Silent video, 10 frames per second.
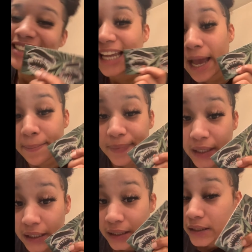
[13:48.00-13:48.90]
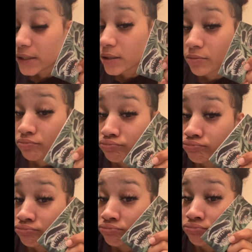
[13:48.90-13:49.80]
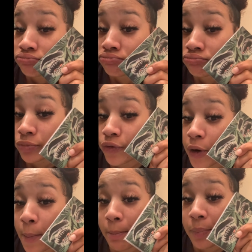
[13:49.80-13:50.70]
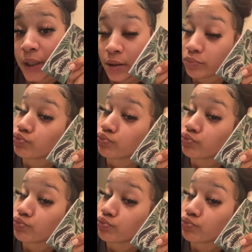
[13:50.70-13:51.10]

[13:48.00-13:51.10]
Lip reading: Cop these from me.